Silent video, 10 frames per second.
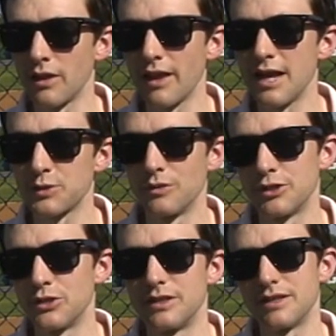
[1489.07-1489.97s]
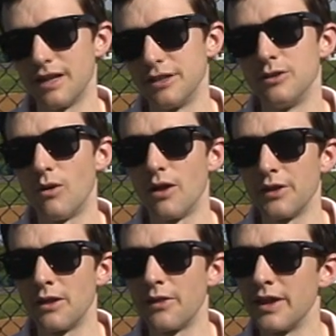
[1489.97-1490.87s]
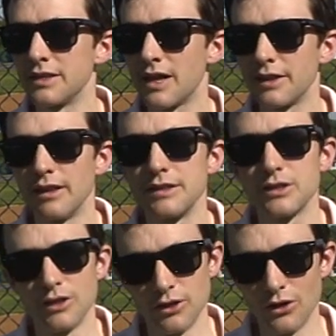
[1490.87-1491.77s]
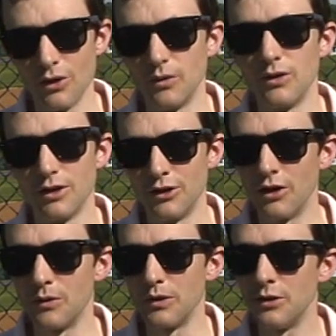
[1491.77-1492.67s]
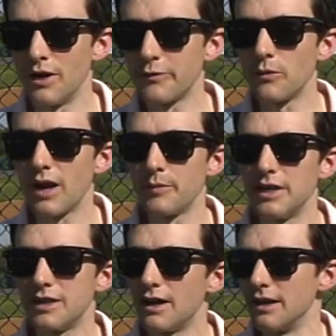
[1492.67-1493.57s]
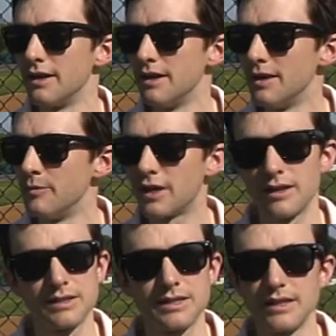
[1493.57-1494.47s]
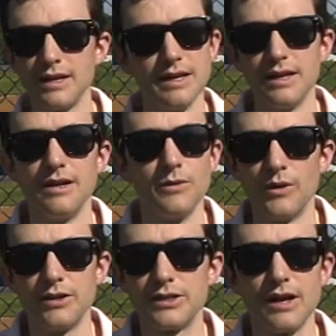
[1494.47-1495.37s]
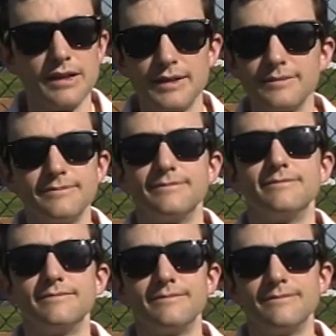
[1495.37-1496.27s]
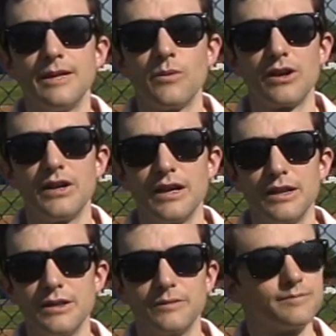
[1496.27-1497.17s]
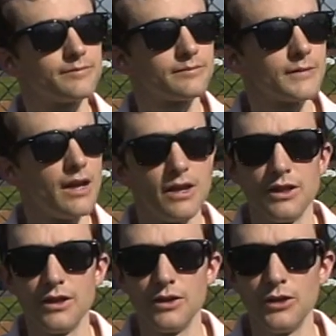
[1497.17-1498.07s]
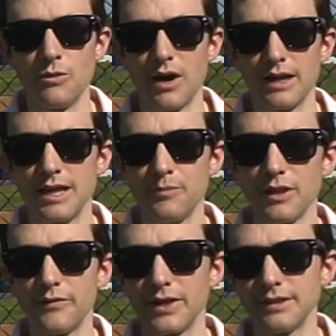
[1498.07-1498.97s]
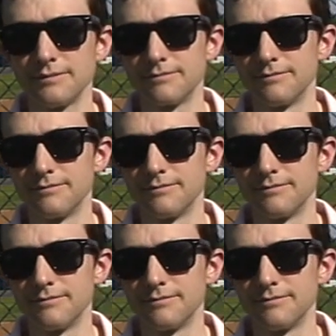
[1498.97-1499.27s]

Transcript: The last one should say, do all the other things on the list. No, you never want to be done, because when you're done, then what are you going to do? You want to keep living.